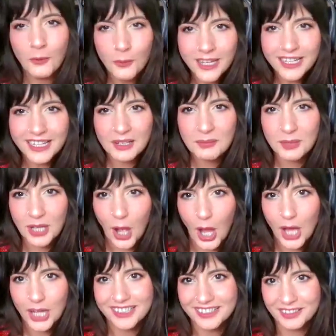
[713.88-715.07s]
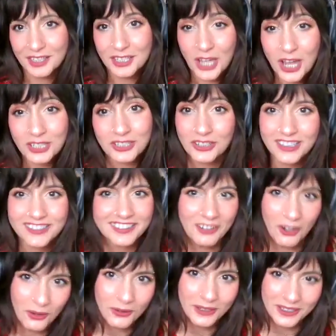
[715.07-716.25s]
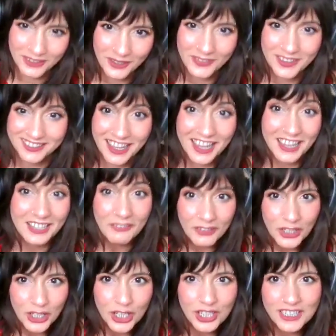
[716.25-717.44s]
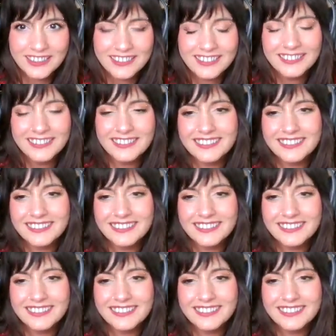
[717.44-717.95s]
we can be honest, the doctor isn't always on the side of good.